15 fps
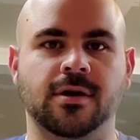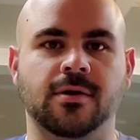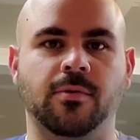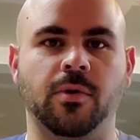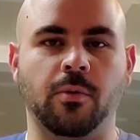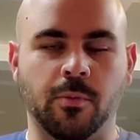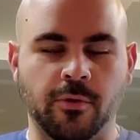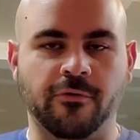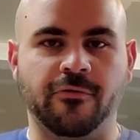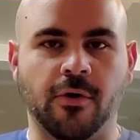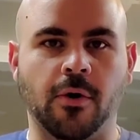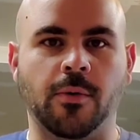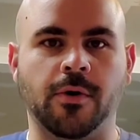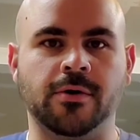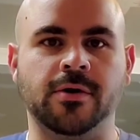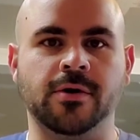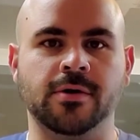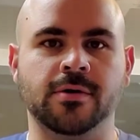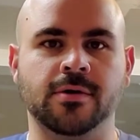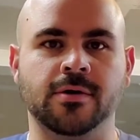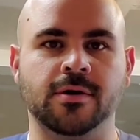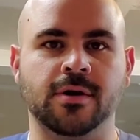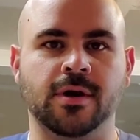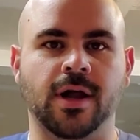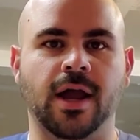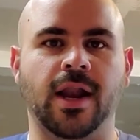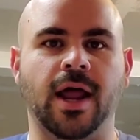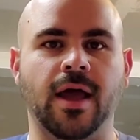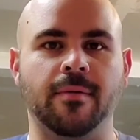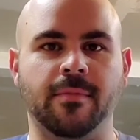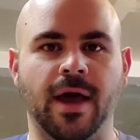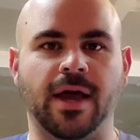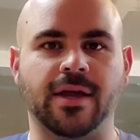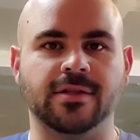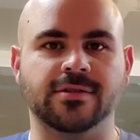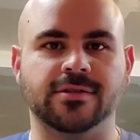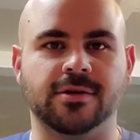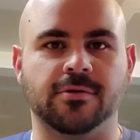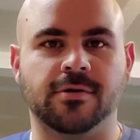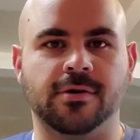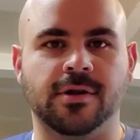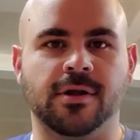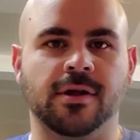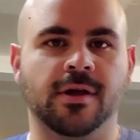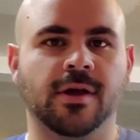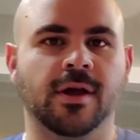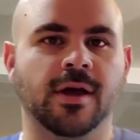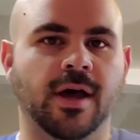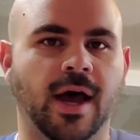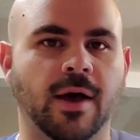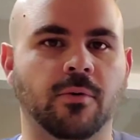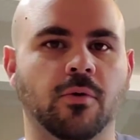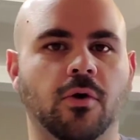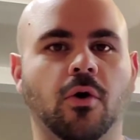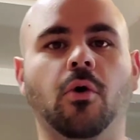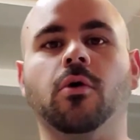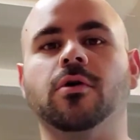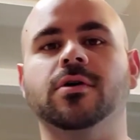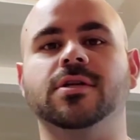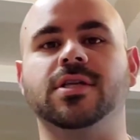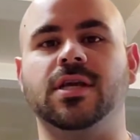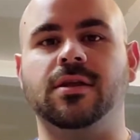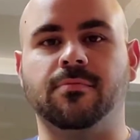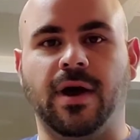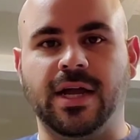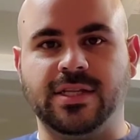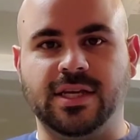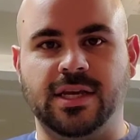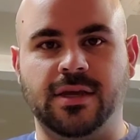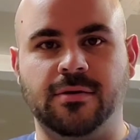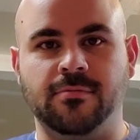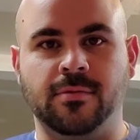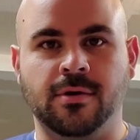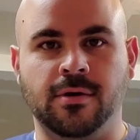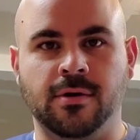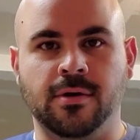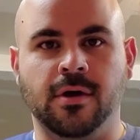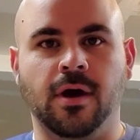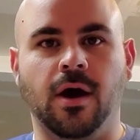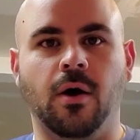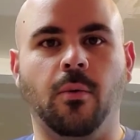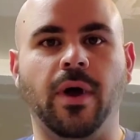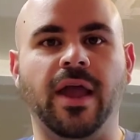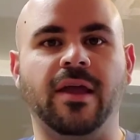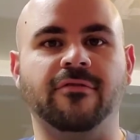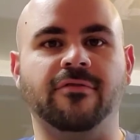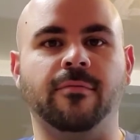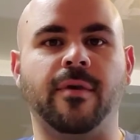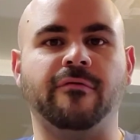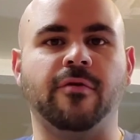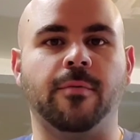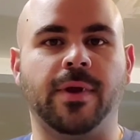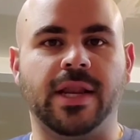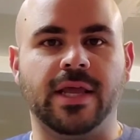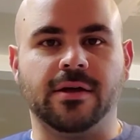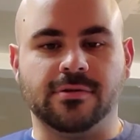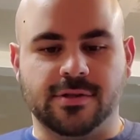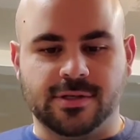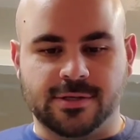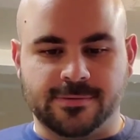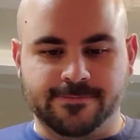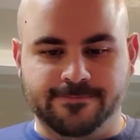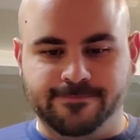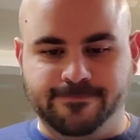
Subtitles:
we will move forward, and I am not concerned. I will quarantine my team away from everybody else.